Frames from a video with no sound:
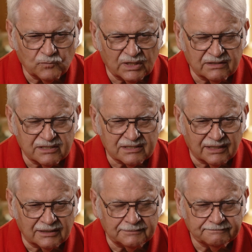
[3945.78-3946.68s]
And just
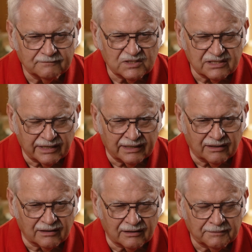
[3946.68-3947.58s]
kind of
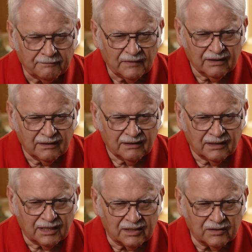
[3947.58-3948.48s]
standing there.
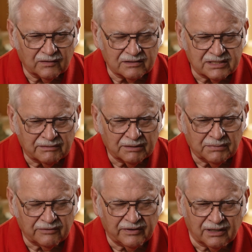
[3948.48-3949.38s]
And there's something
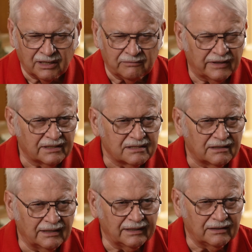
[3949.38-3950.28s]
about Vietnam vets.
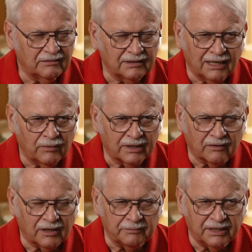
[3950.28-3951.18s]
They do not want a
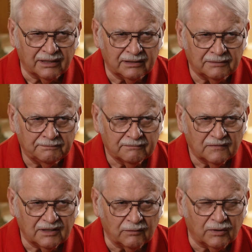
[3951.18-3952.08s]
crowd behind them.
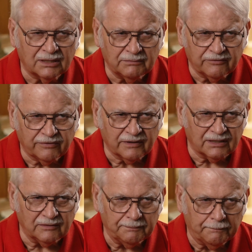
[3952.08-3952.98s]
They want them in front
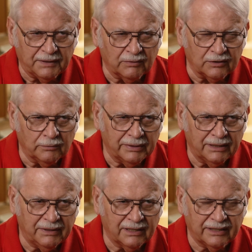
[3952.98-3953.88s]
of them. They want
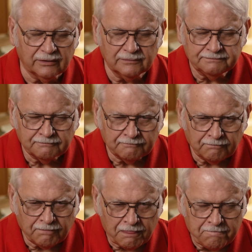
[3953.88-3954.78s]
nobody behind you.
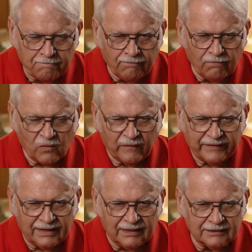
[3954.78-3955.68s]

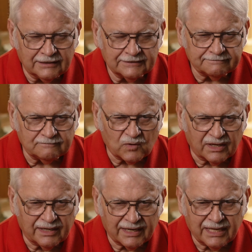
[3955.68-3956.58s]
And a
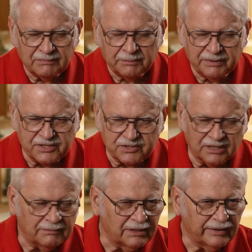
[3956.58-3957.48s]
guy came up and he
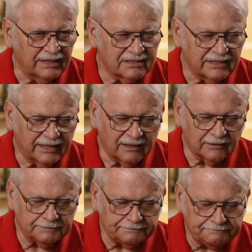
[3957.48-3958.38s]
stood on my right side
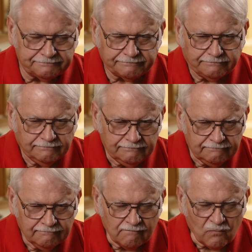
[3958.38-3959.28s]
here.
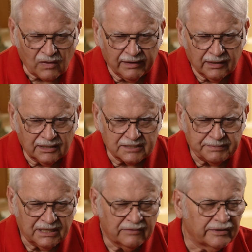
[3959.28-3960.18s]
He's
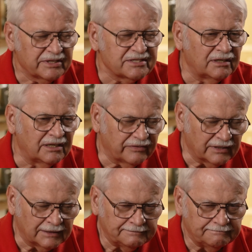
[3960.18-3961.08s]
speaking very
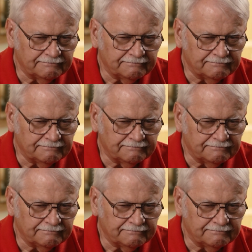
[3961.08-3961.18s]
softly.